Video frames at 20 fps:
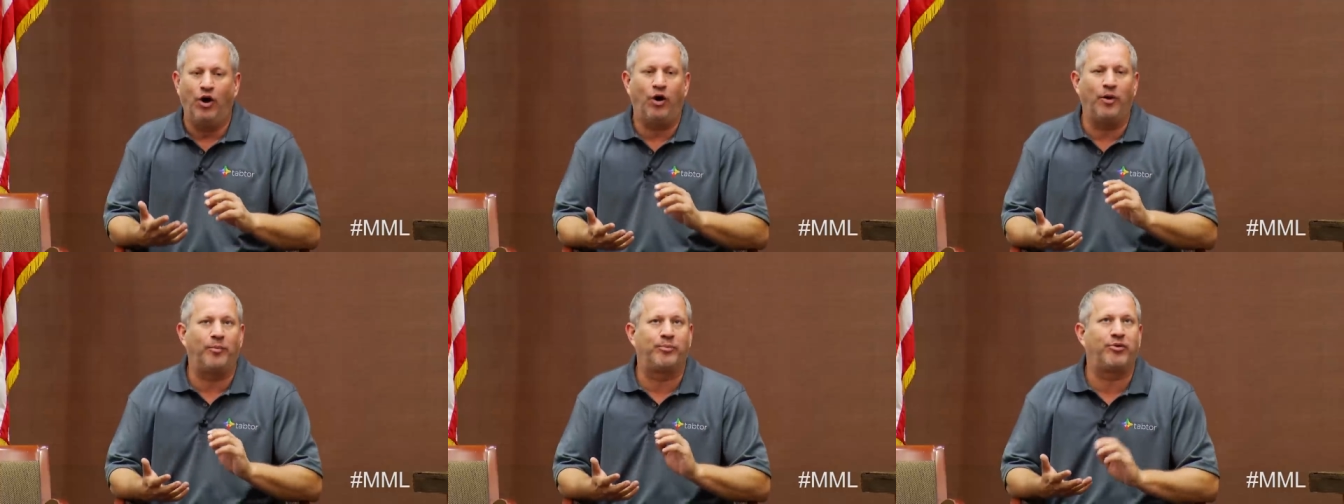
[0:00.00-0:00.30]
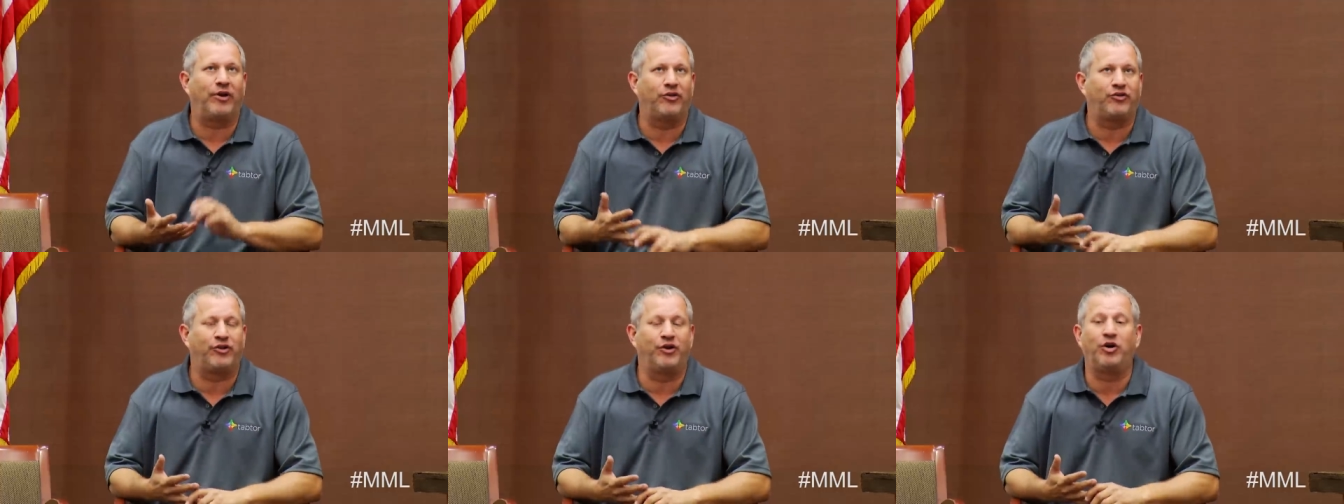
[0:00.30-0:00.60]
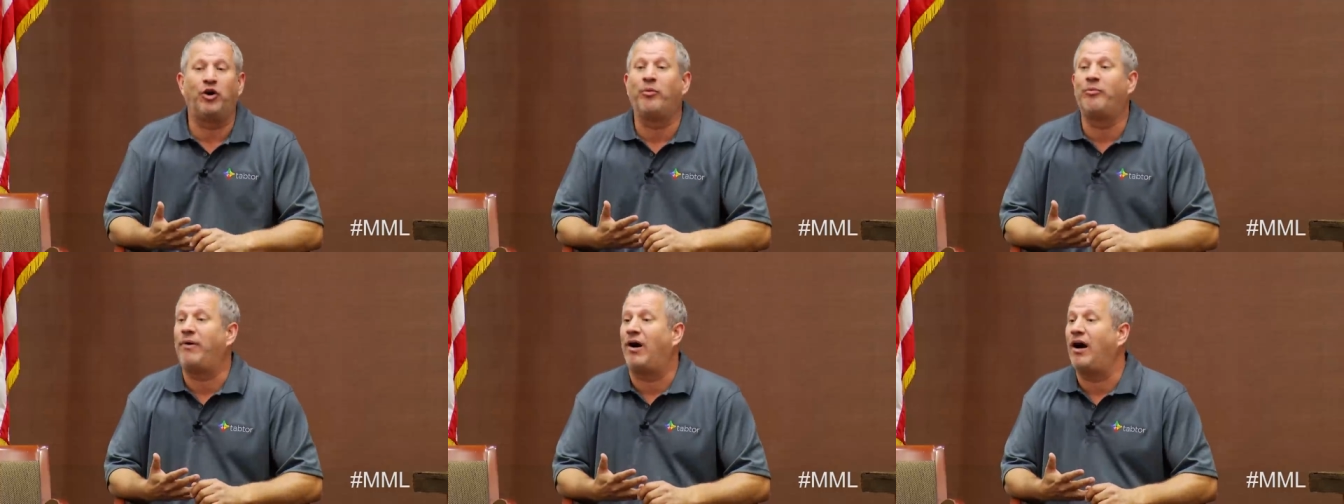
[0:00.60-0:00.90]
President
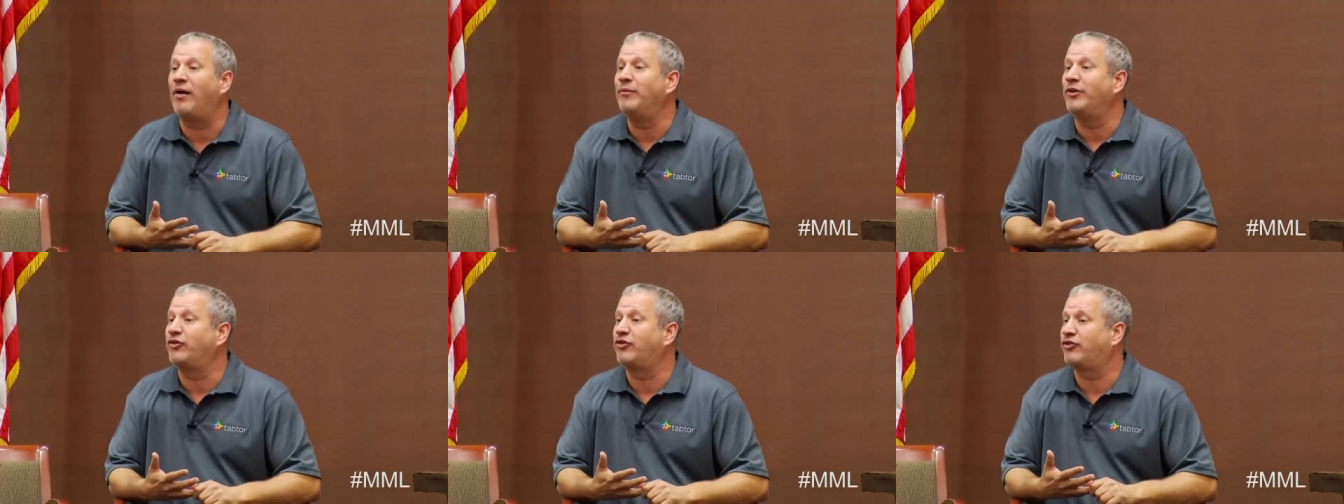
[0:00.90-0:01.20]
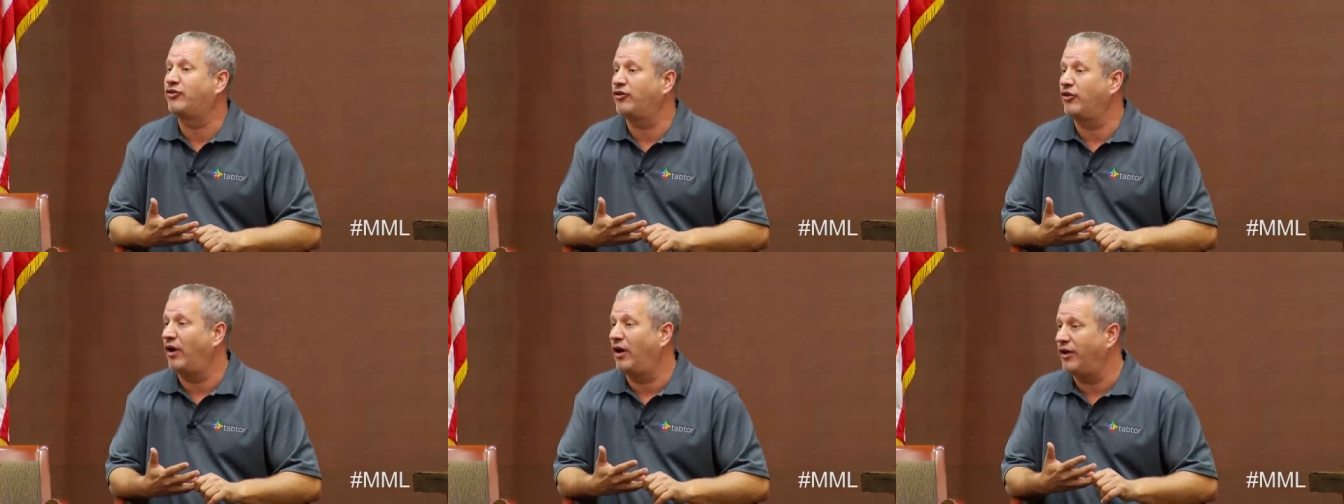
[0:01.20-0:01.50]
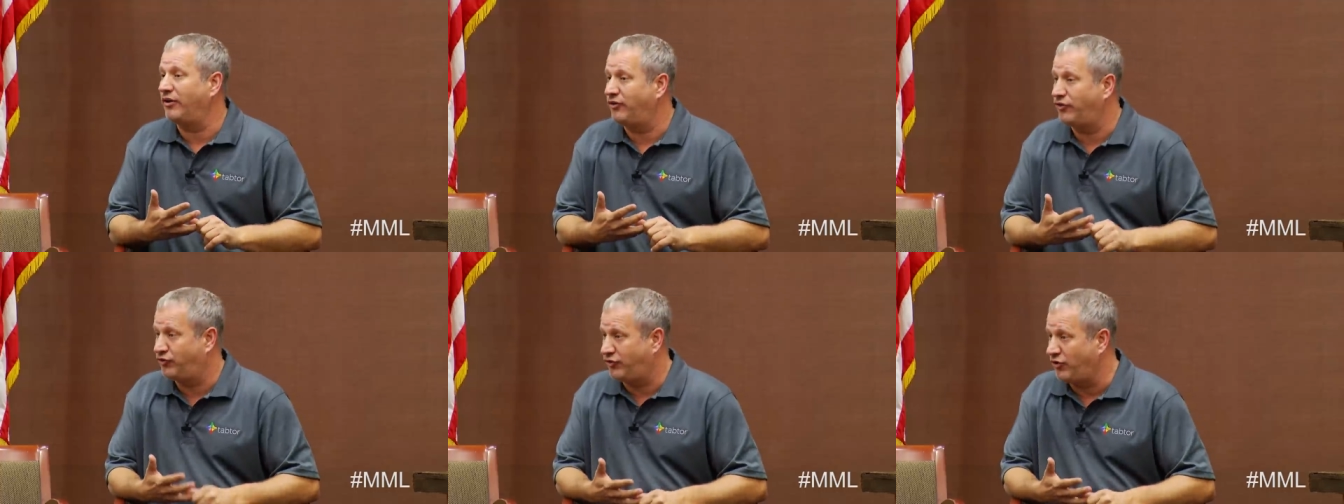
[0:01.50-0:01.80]
Obama's
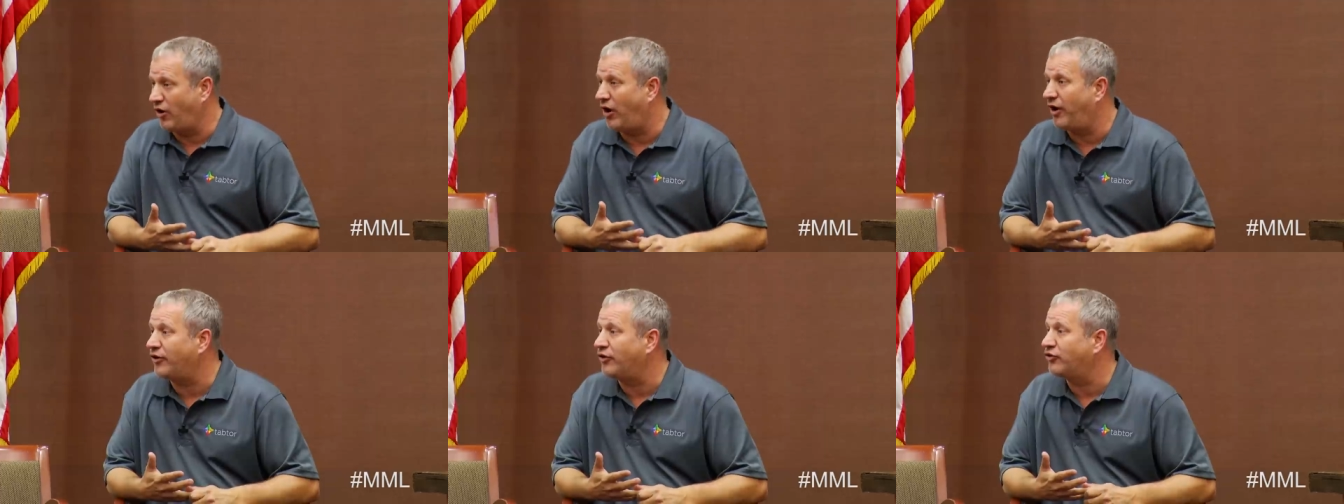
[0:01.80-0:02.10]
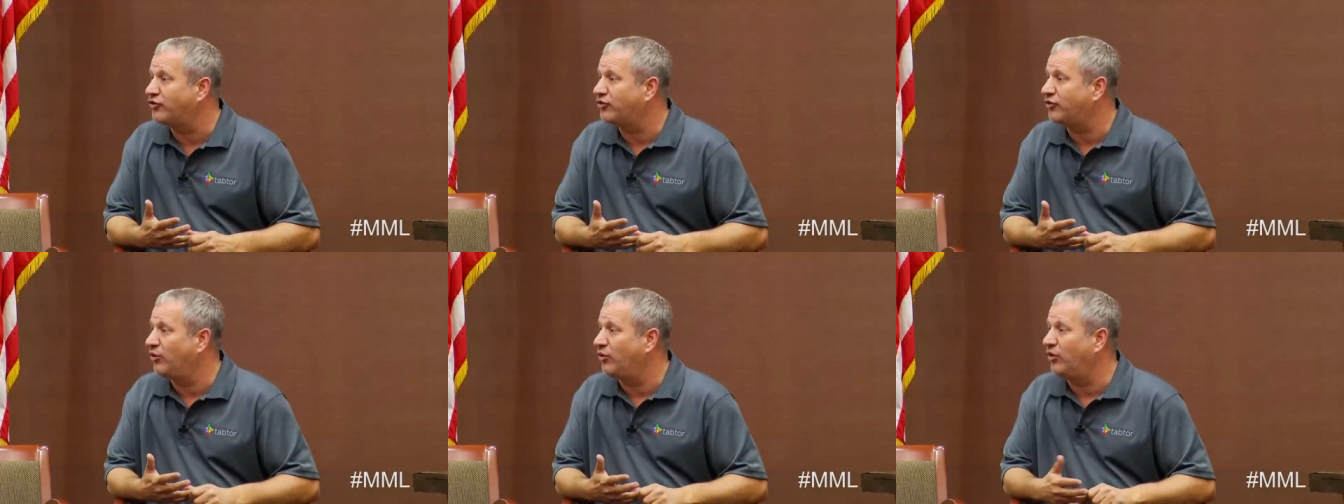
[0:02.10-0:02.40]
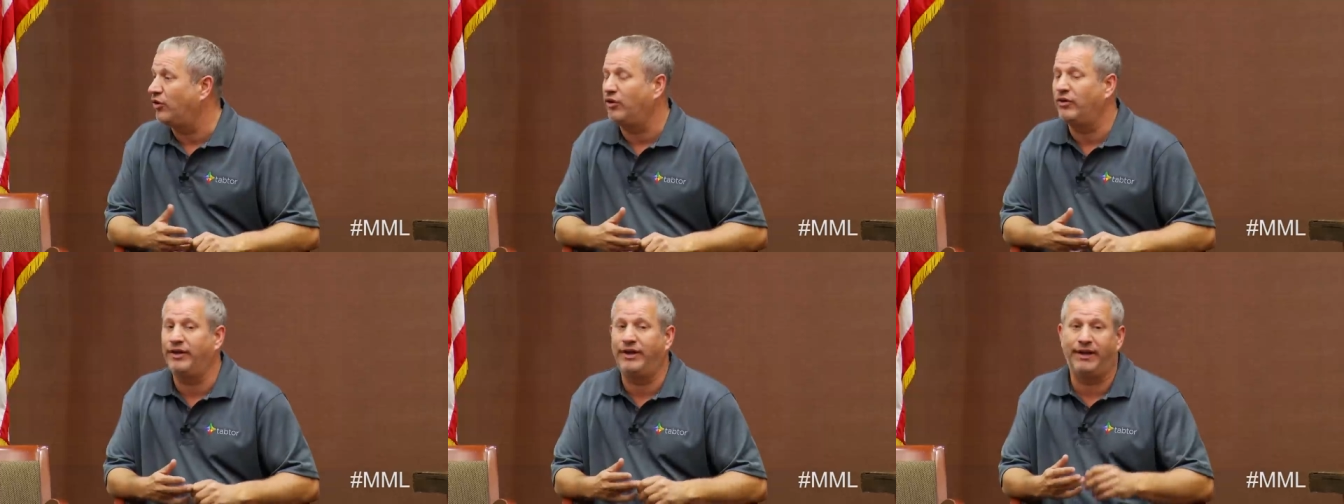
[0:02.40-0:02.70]
daughter's
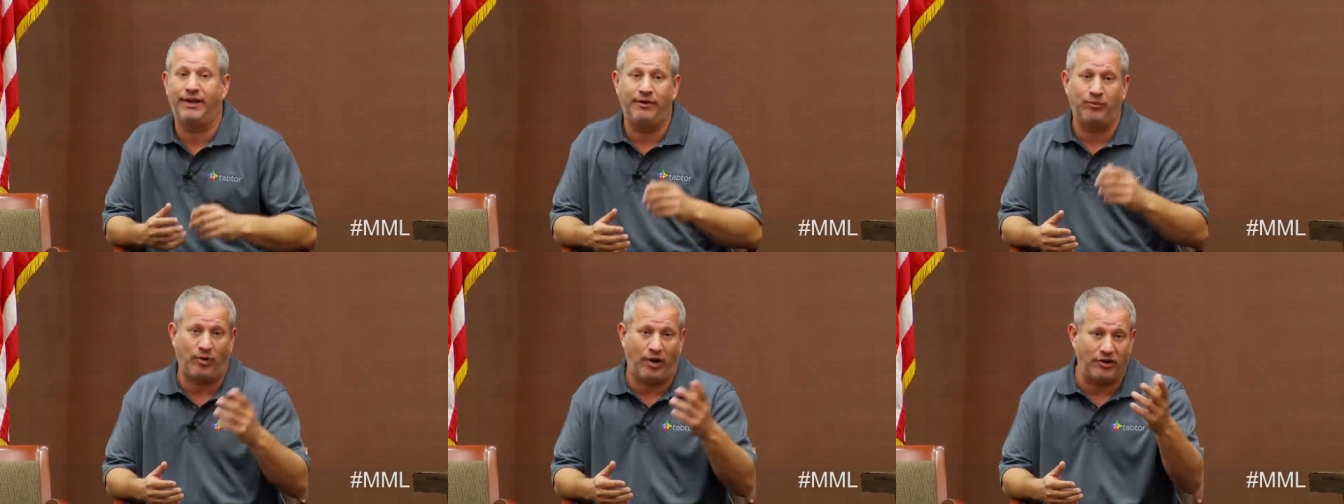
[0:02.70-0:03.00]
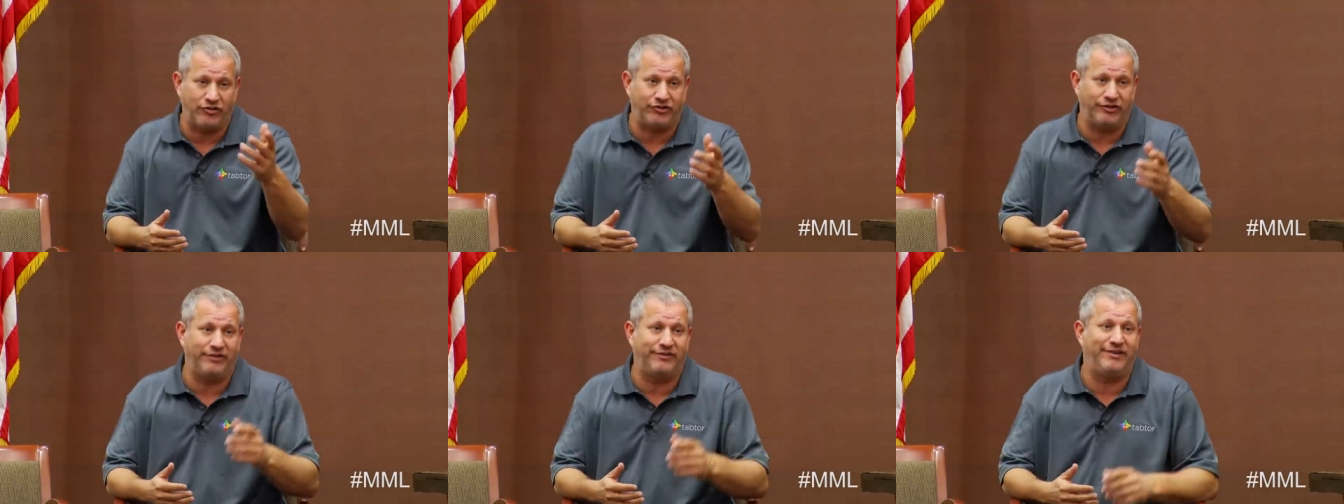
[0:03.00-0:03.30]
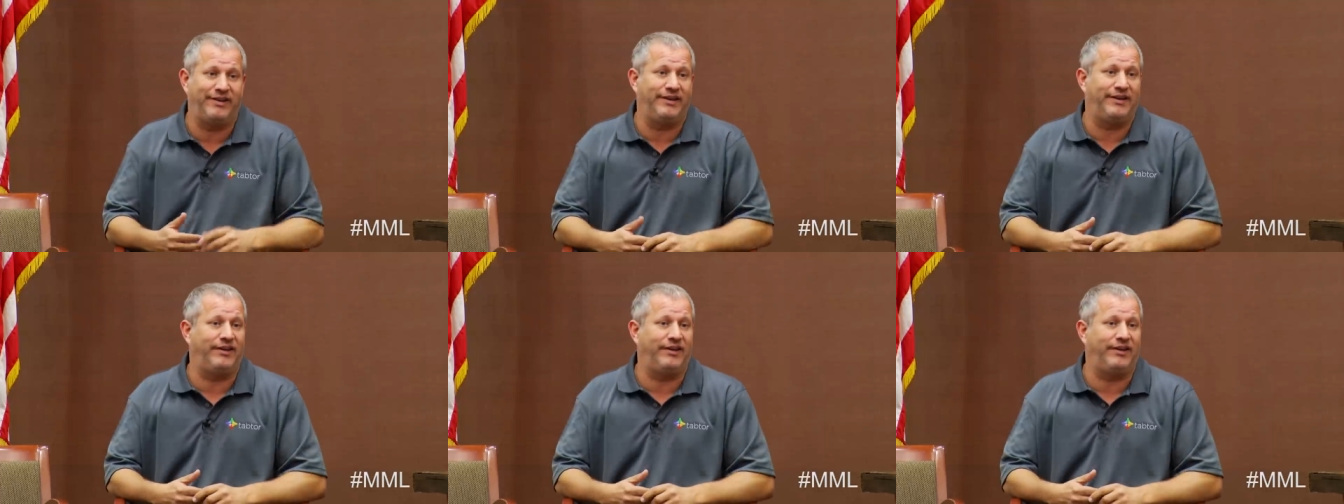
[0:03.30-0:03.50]
school in Washington,